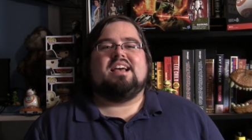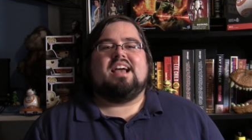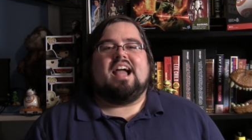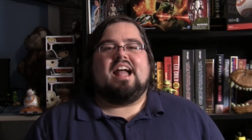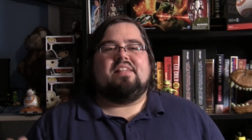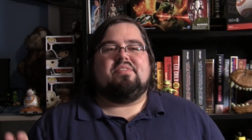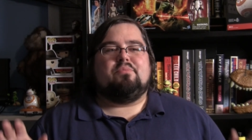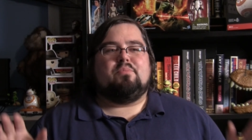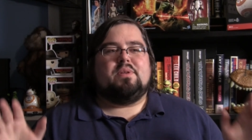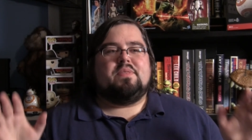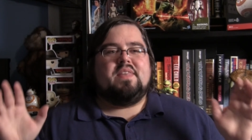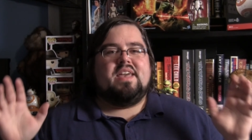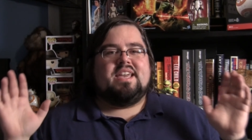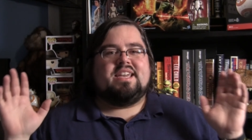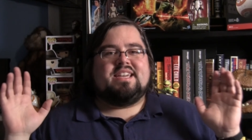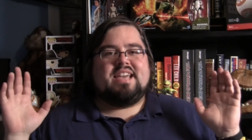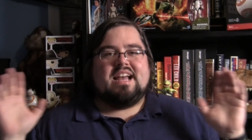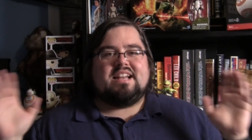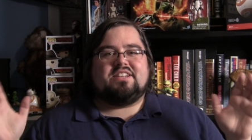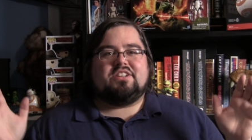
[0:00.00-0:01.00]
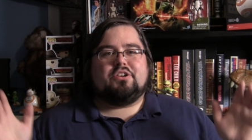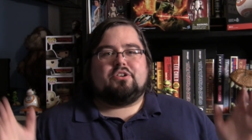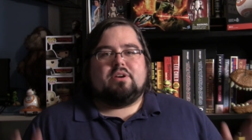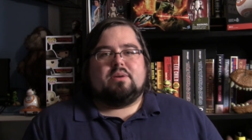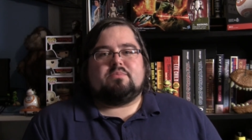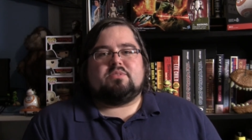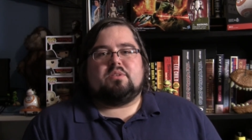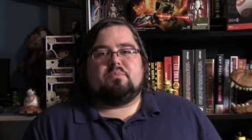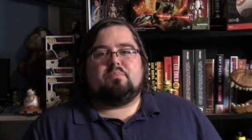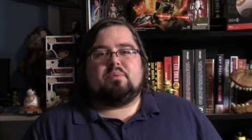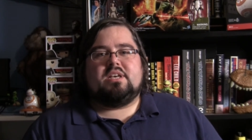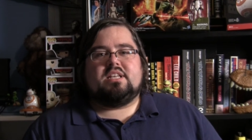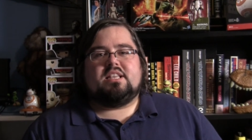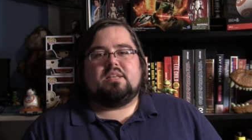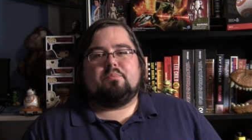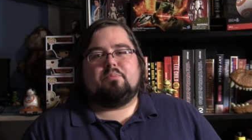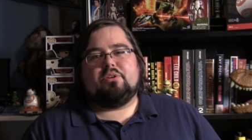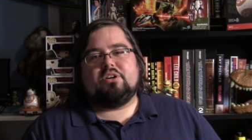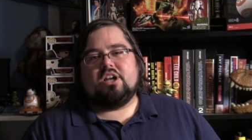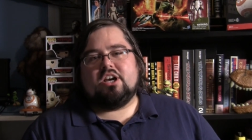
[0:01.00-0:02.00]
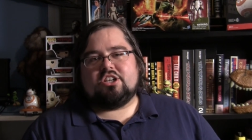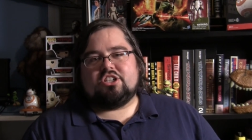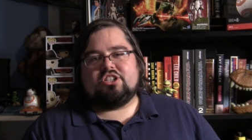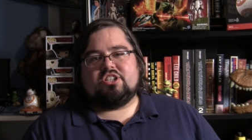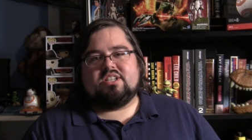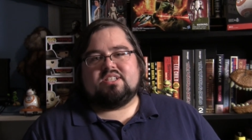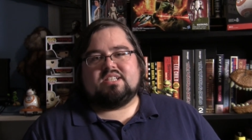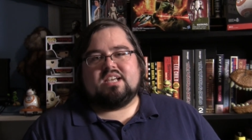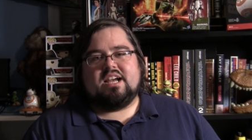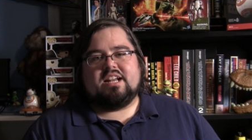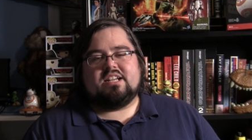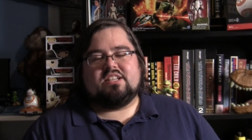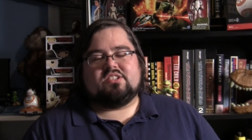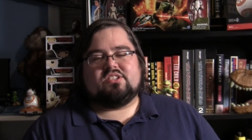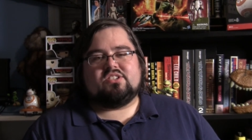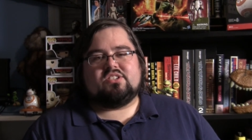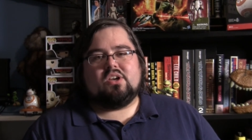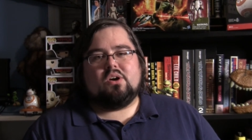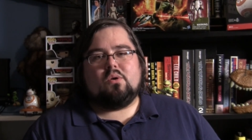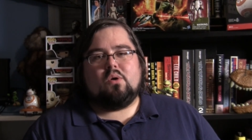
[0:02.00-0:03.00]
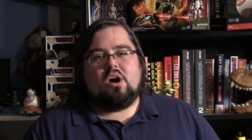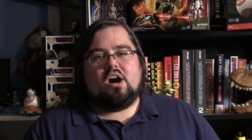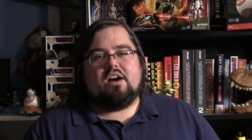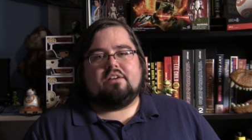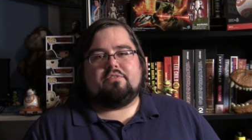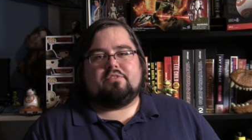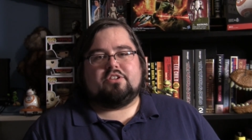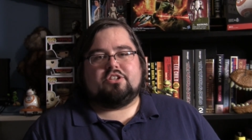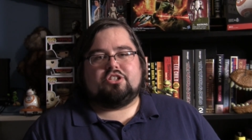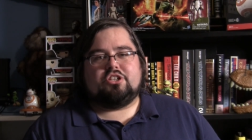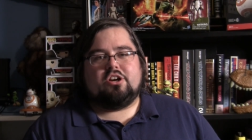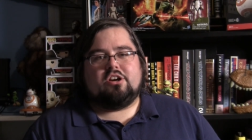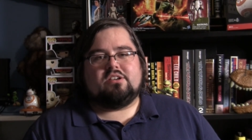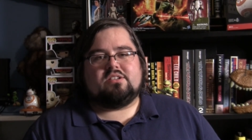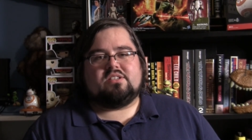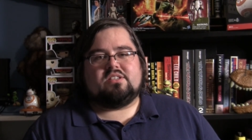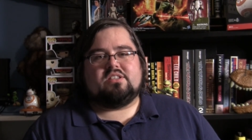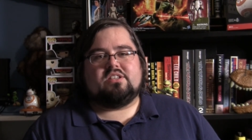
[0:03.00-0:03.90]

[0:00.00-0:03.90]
and when they get to Crimson Peak, the production design is so off the charts.